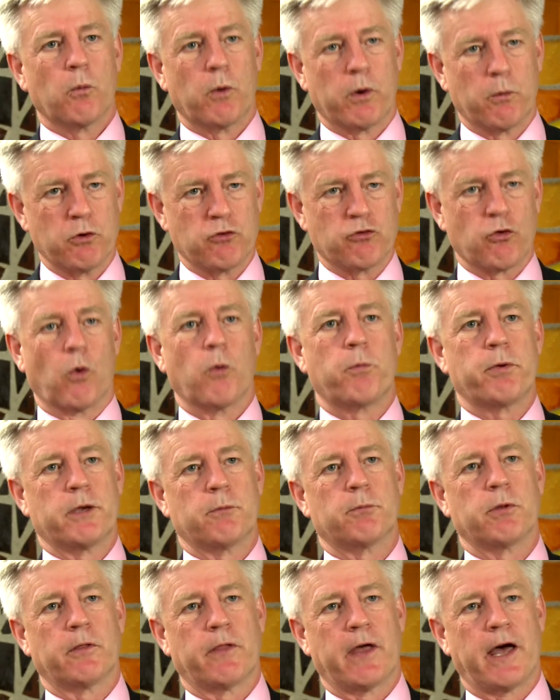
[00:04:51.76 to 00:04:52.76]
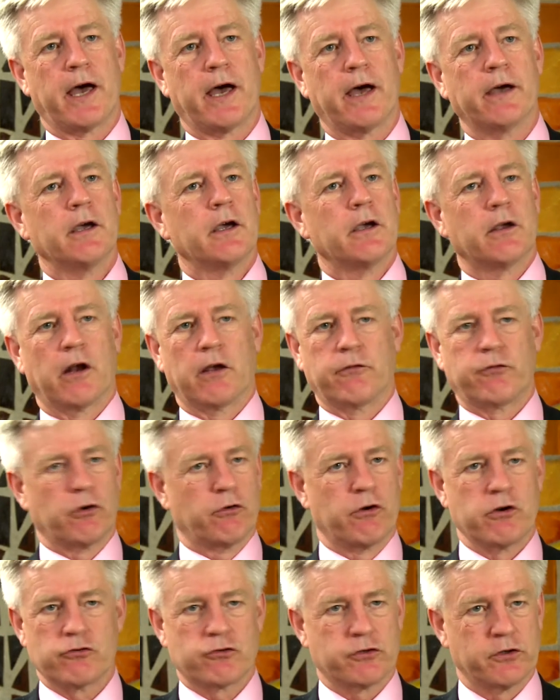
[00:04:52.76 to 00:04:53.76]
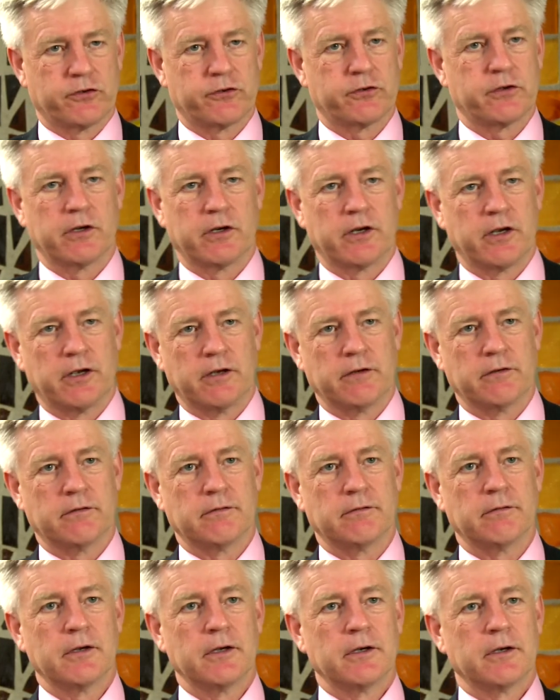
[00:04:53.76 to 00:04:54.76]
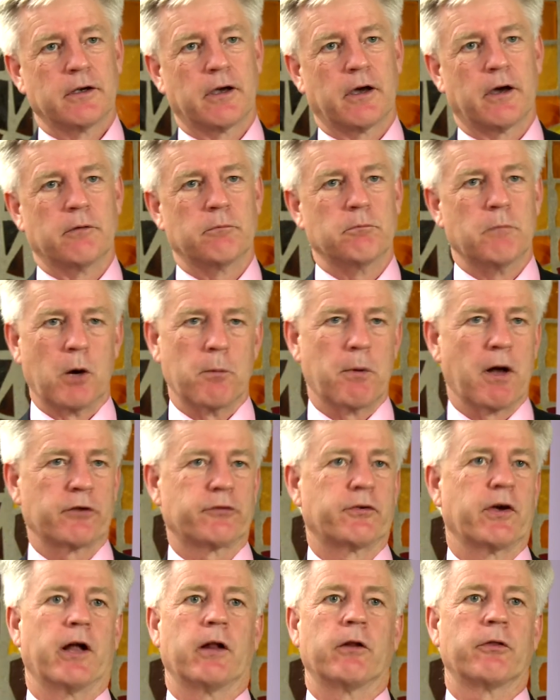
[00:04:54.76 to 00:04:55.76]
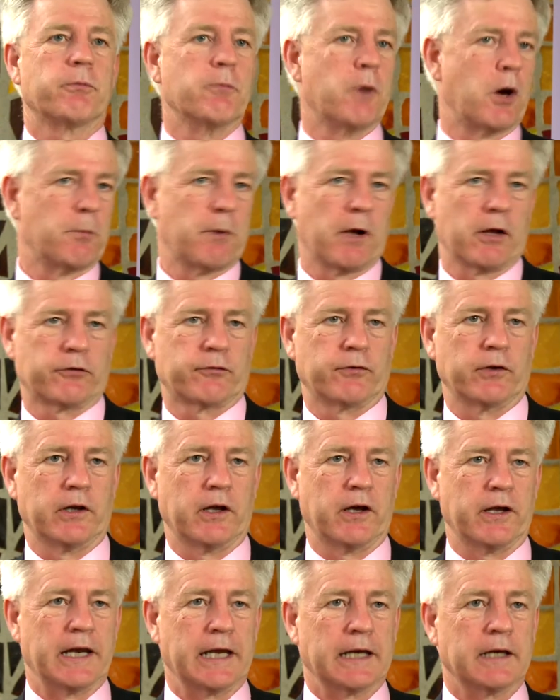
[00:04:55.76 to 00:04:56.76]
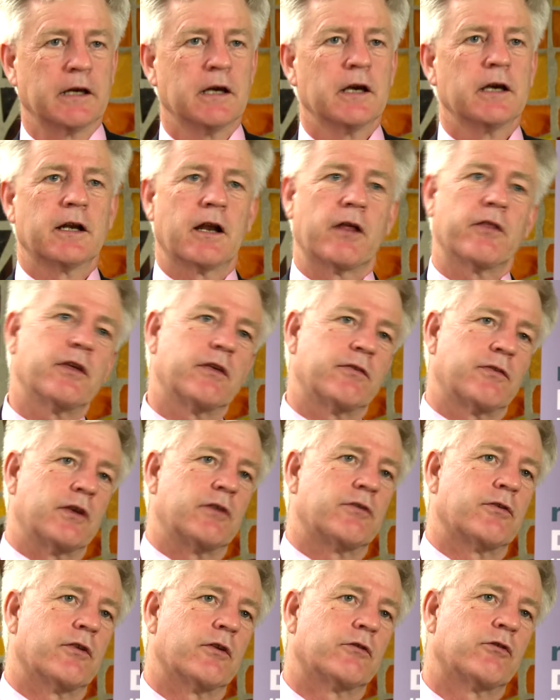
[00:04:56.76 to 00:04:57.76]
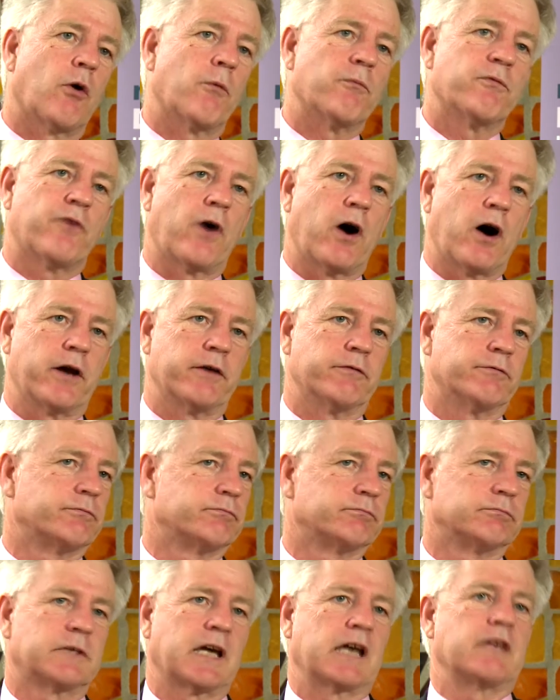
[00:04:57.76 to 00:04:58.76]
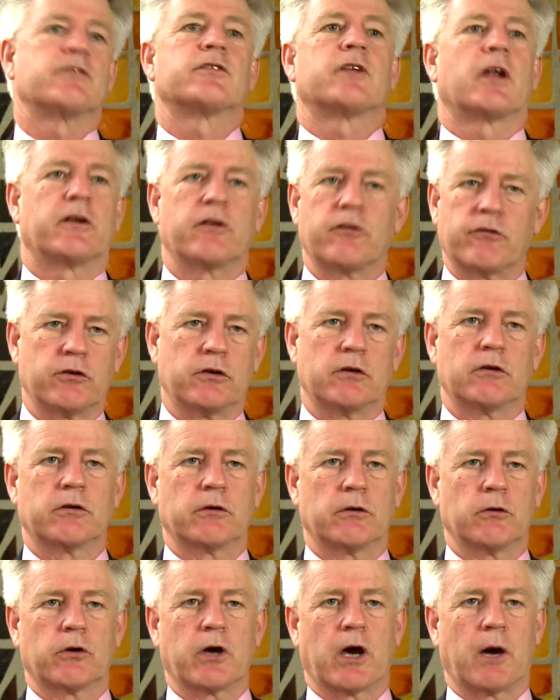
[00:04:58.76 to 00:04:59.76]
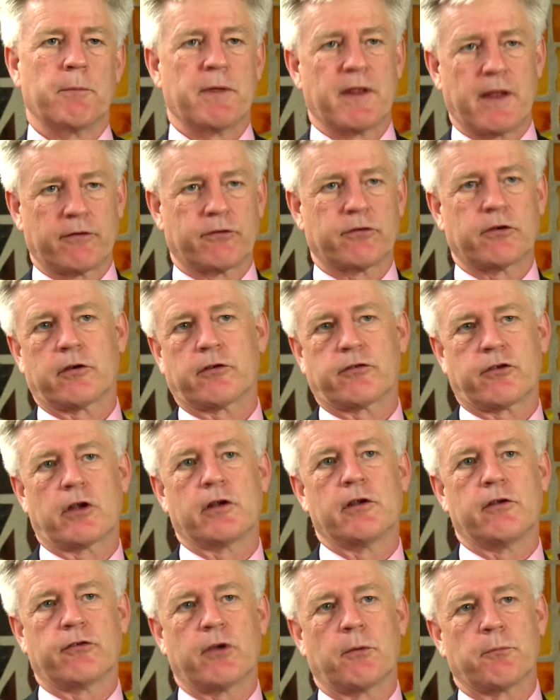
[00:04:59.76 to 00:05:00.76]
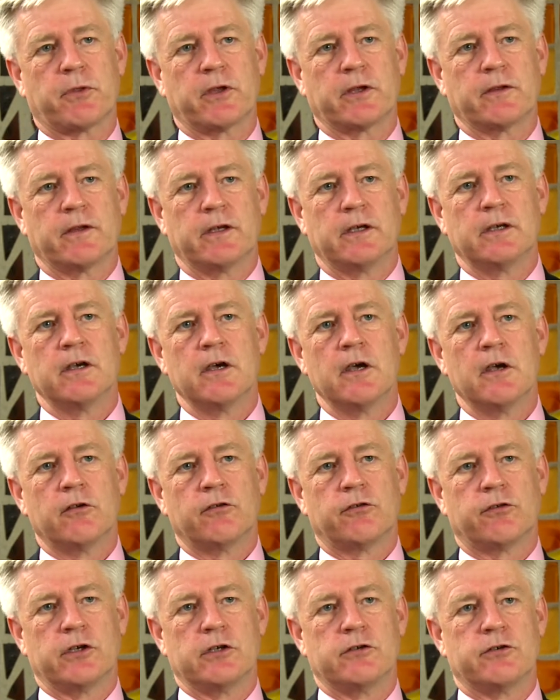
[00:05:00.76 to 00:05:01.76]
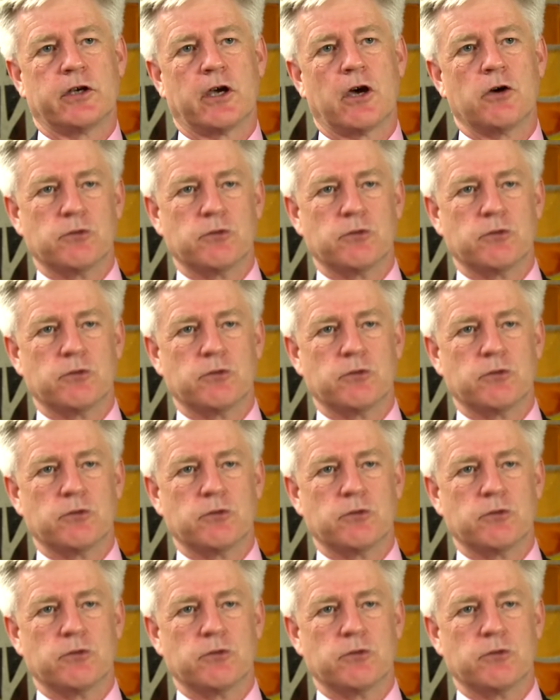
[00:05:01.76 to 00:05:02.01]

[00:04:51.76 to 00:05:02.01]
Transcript: we, we draw people there. If you're interested in uh, mobiles for health, mobiles for learning, you know, the, these are the top five case studies that you could look at. I mean, that's certainly something the C T